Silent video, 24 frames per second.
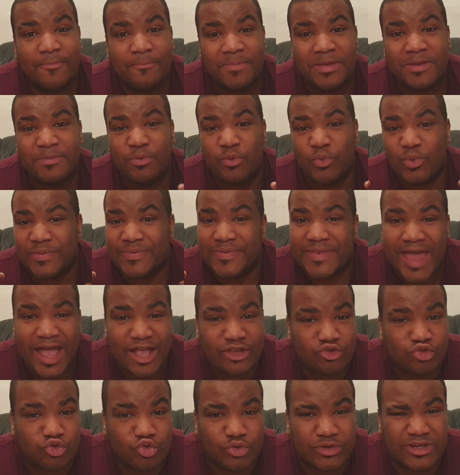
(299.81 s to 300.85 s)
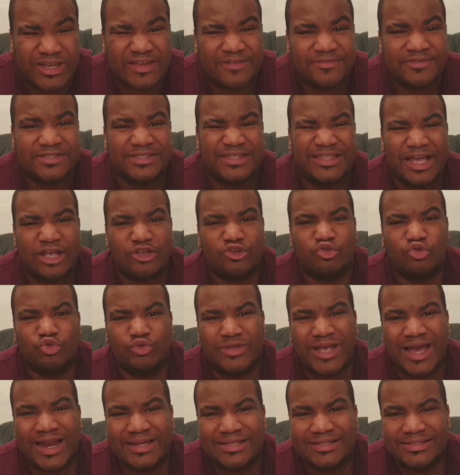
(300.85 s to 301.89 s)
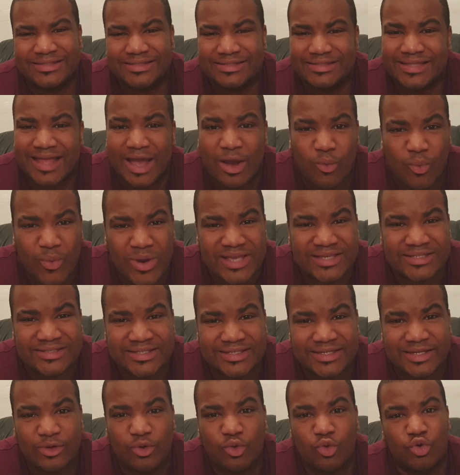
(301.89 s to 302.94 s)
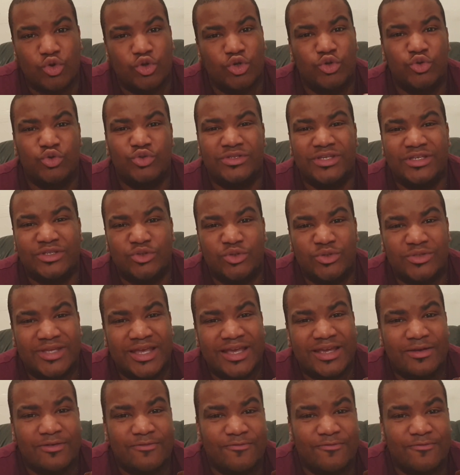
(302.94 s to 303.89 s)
People with natural gifts, natural talents that wasted it or used it to take